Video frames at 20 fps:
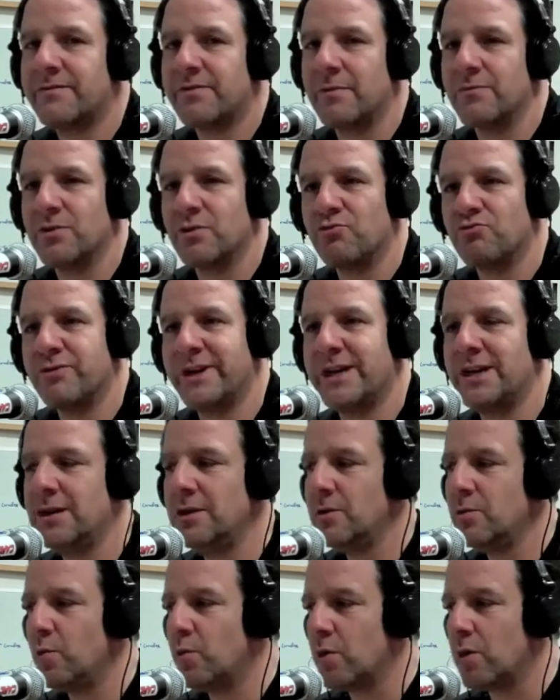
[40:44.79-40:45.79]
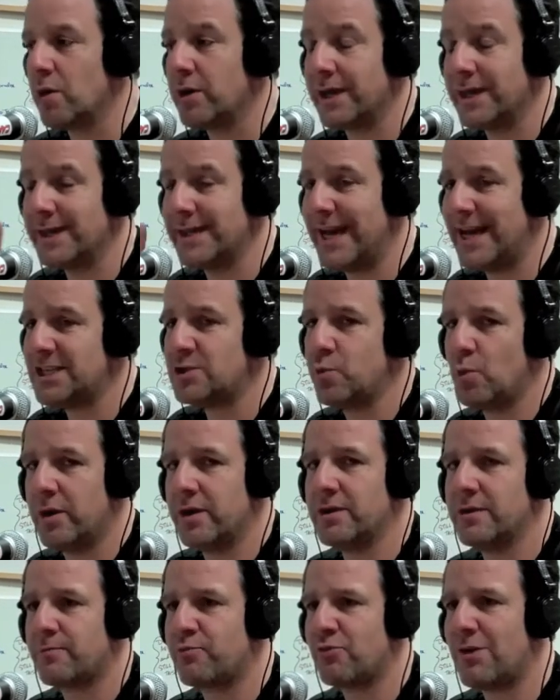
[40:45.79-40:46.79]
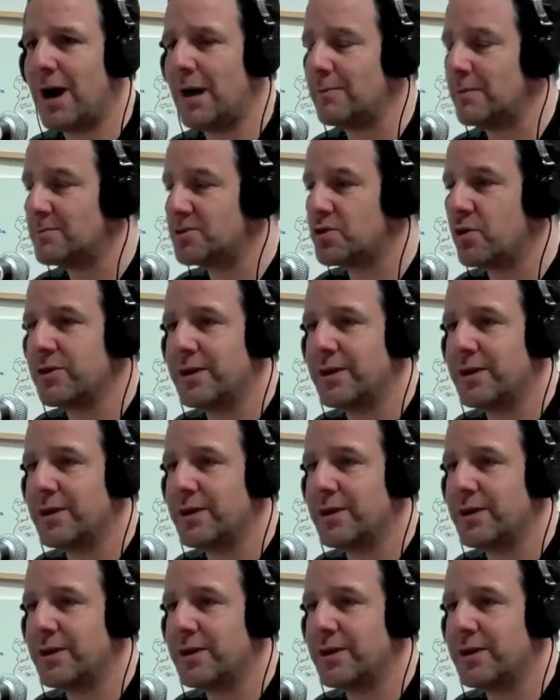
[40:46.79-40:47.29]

from the written word, and that's one of the problems.